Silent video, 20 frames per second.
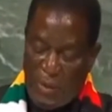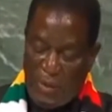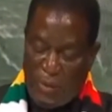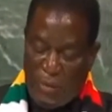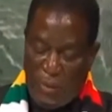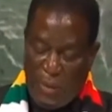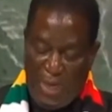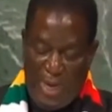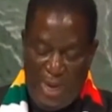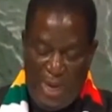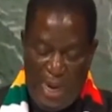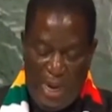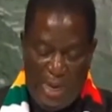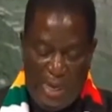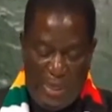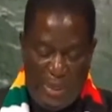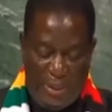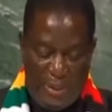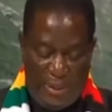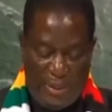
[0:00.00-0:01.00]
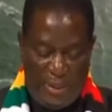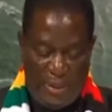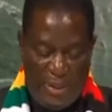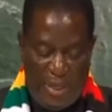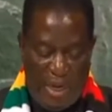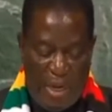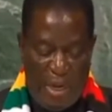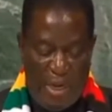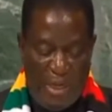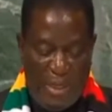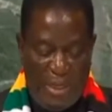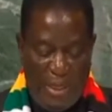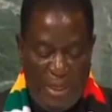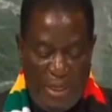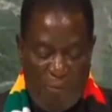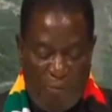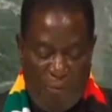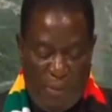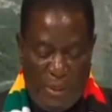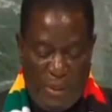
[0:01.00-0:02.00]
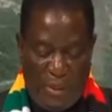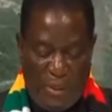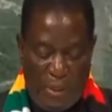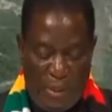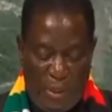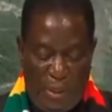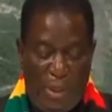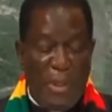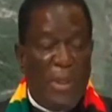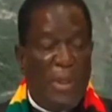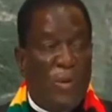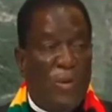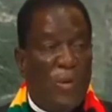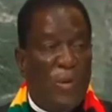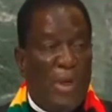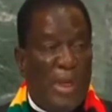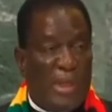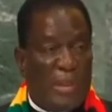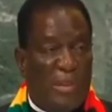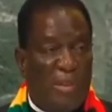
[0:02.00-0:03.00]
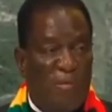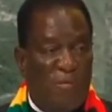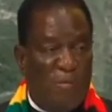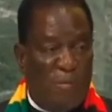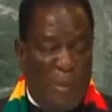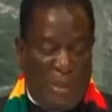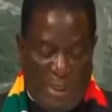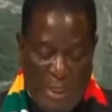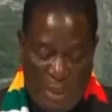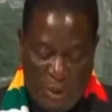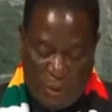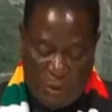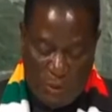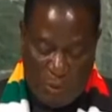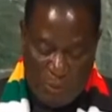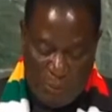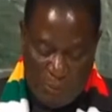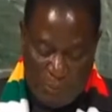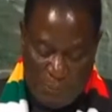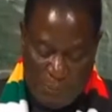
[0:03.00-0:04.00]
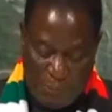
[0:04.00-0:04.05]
to realize their individual and their collective potential.